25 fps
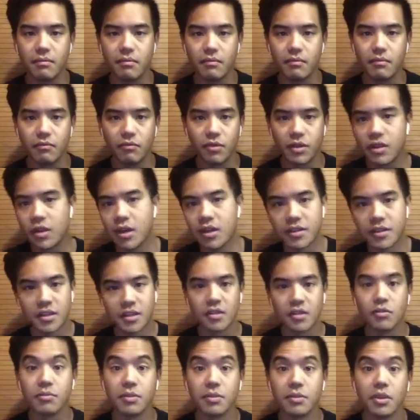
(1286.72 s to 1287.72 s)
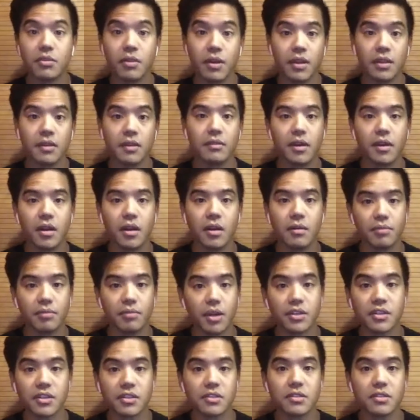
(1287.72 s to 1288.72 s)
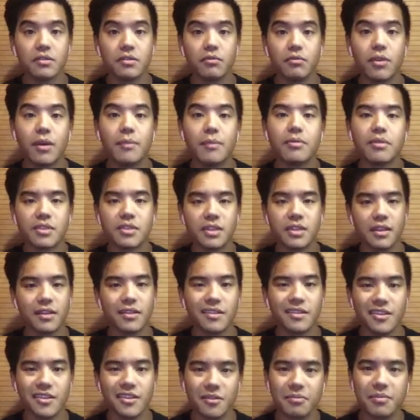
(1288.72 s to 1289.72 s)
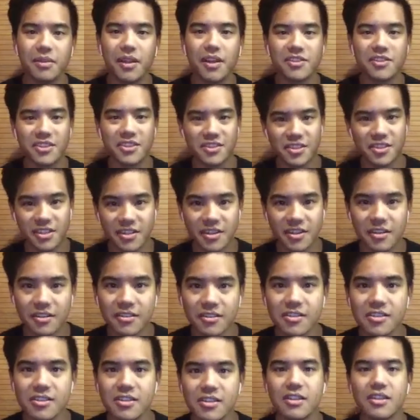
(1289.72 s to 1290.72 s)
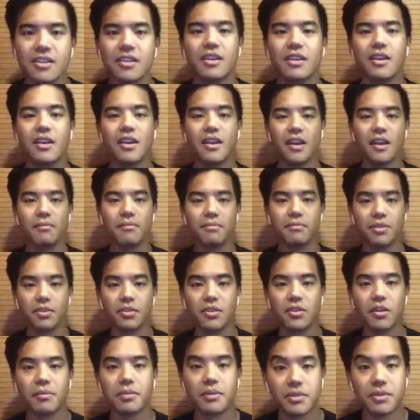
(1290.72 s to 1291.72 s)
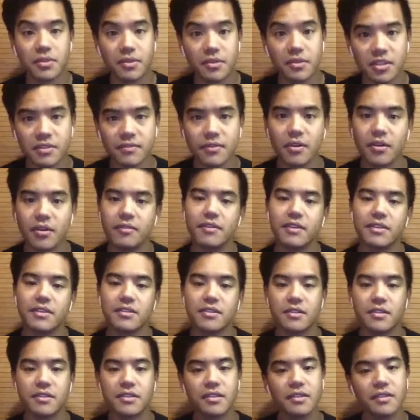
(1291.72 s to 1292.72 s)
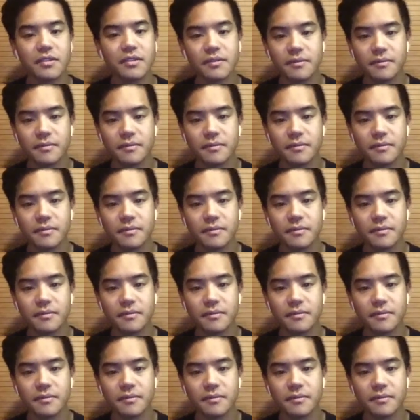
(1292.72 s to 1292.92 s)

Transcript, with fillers: we thought that they would be great um, projects to represent, you know, blockchain technology and be good opportunities for our investors.